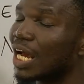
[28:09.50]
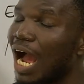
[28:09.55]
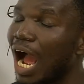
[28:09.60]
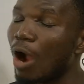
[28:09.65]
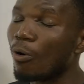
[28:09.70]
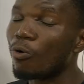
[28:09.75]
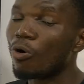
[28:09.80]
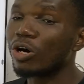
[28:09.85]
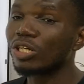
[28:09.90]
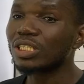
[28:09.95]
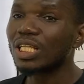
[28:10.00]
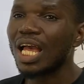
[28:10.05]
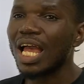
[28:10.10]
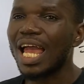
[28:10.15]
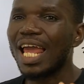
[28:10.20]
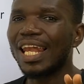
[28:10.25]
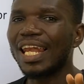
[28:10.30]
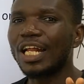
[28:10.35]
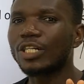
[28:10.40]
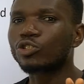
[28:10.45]
are what?
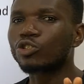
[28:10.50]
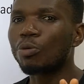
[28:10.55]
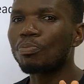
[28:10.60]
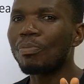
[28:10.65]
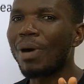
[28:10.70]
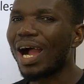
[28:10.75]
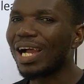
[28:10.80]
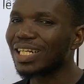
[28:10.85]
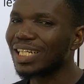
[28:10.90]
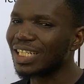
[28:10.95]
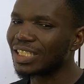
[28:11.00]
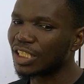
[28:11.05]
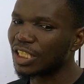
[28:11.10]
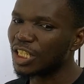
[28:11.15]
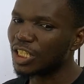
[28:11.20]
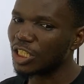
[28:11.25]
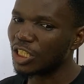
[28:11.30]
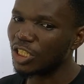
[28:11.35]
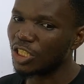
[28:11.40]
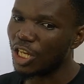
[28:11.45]

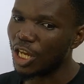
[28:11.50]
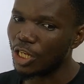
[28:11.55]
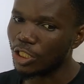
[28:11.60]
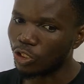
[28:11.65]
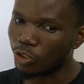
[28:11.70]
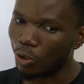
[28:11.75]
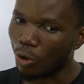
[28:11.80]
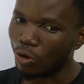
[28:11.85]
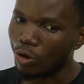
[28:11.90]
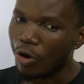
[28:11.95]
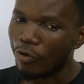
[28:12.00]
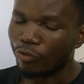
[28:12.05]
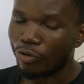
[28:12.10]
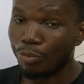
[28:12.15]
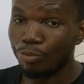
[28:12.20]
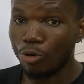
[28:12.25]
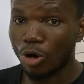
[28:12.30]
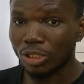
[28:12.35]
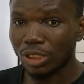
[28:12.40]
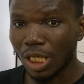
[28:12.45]
Electromagnetic in nature, from
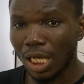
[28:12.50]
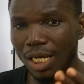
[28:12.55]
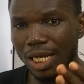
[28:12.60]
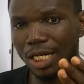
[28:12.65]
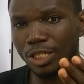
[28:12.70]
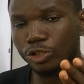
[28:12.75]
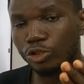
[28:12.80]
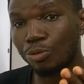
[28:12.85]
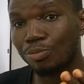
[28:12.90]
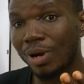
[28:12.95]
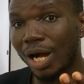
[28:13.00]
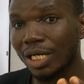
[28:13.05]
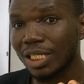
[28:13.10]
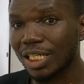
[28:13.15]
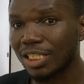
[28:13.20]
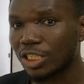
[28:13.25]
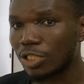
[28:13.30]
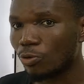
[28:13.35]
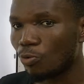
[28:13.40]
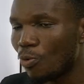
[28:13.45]
what?
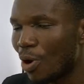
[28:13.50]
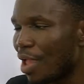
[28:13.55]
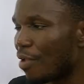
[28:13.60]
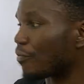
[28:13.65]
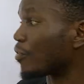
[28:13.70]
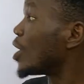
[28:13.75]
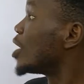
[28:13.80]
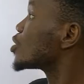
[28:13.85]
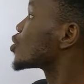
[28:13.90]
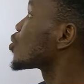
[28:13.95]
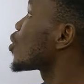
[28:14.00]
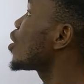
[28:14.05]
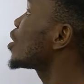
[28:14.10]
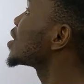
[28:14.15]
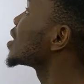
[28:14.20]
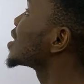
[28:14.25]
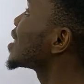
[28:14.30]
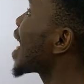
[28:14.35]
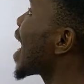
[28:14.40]
Electromagnetic wave. So they